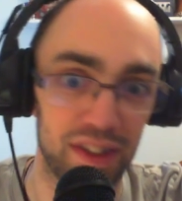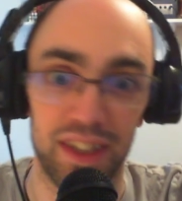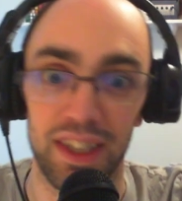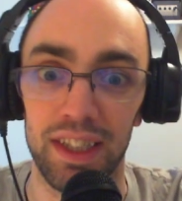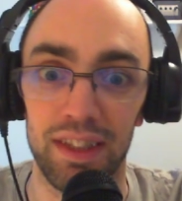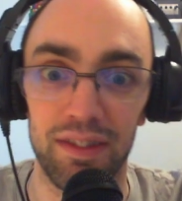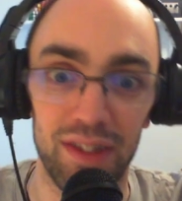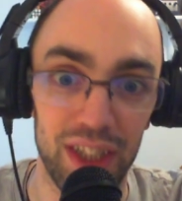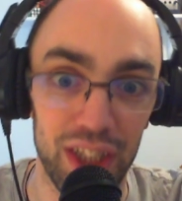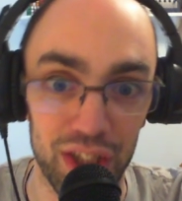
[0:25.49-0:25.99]
I
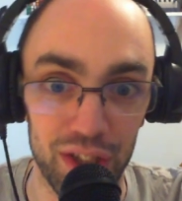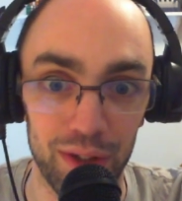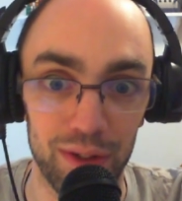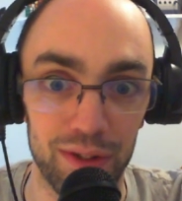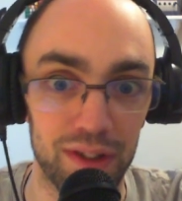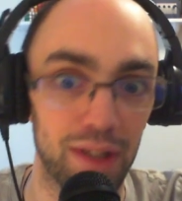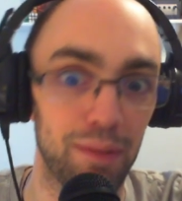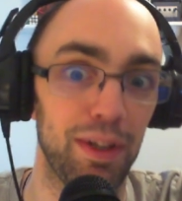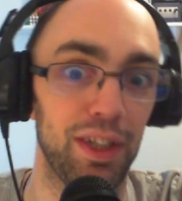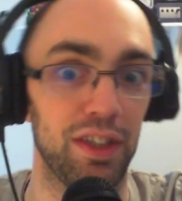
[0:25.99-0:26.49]
didn't really
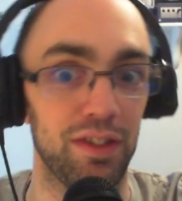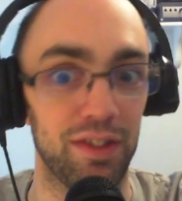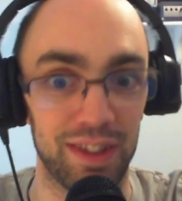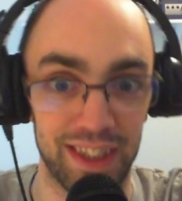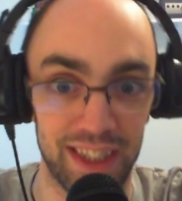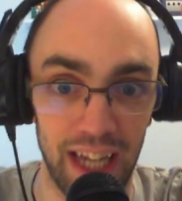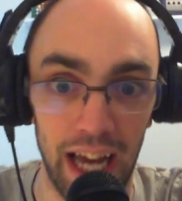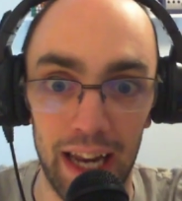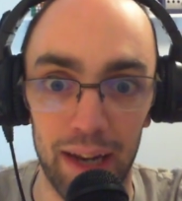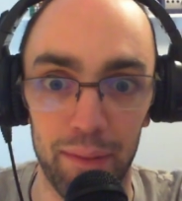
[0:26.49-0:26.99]
choose them. I
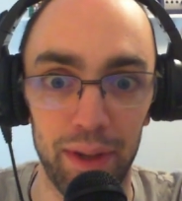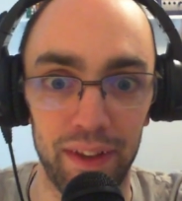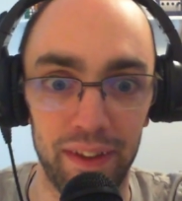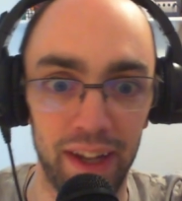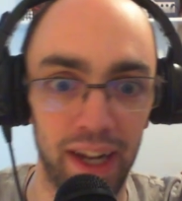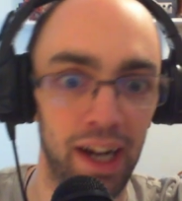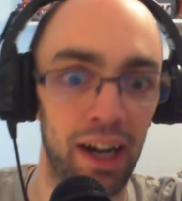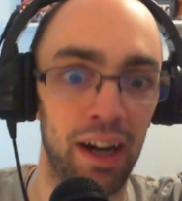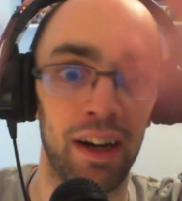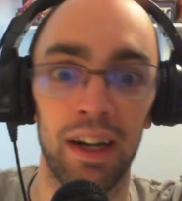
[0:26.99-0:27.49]
just got them in
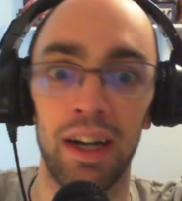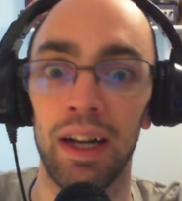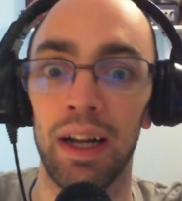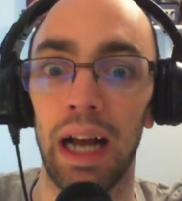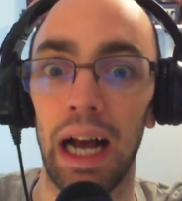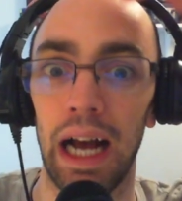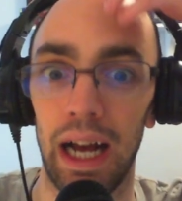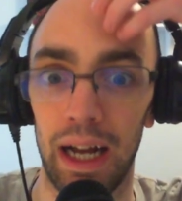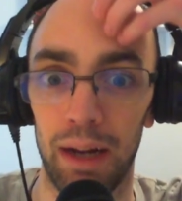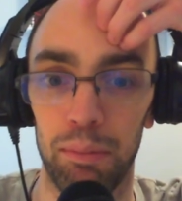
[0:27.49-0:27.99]
there,
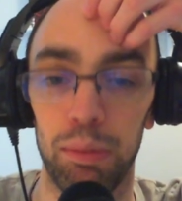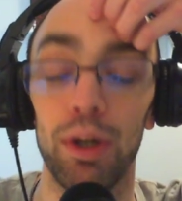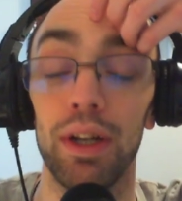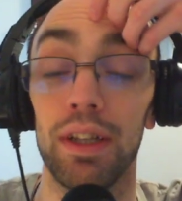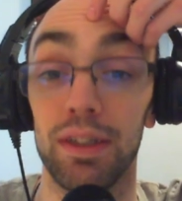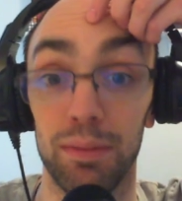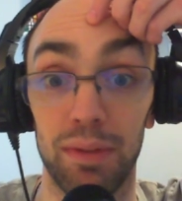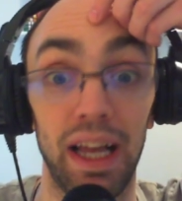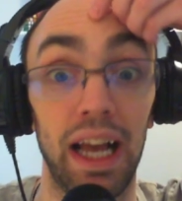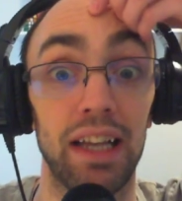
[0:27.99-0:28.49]
put
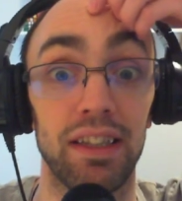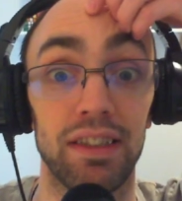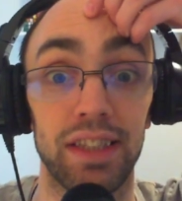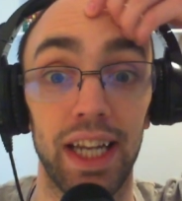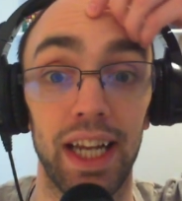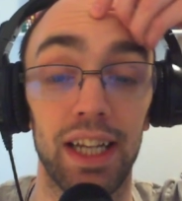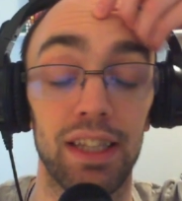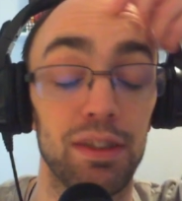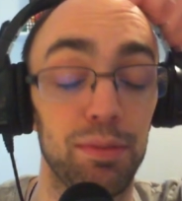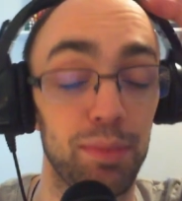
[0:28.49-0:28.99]
in some last
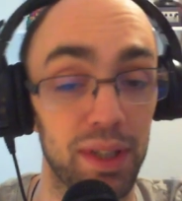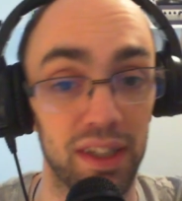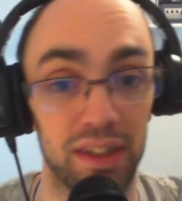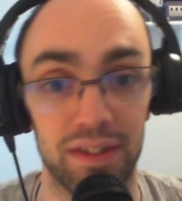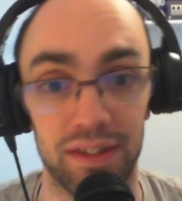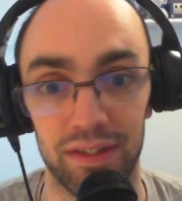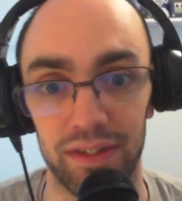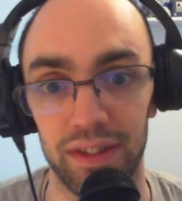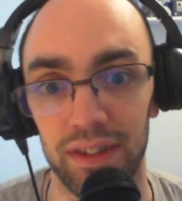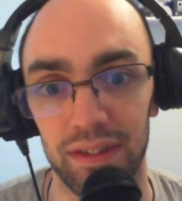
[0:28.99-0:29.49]
stands
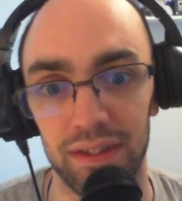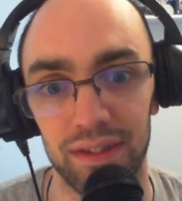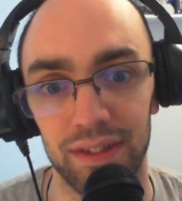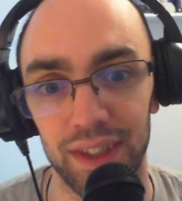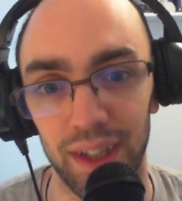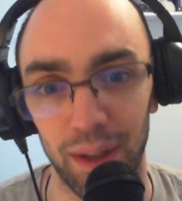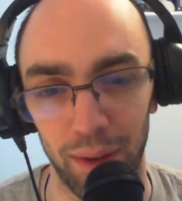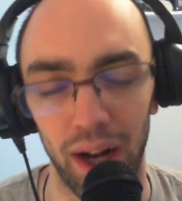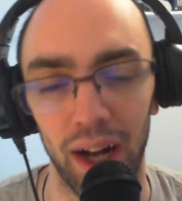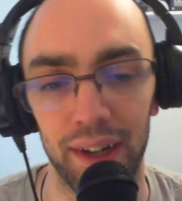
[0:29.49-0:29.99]
because,
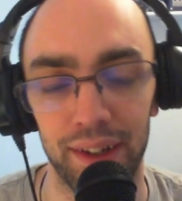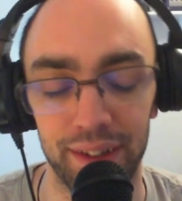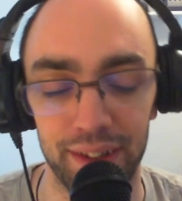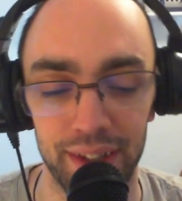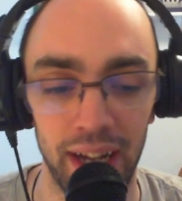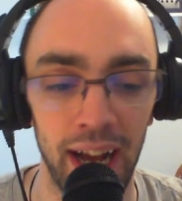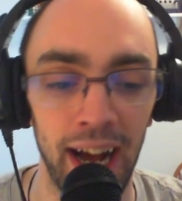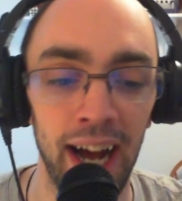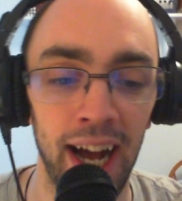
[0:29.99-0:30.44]
come on.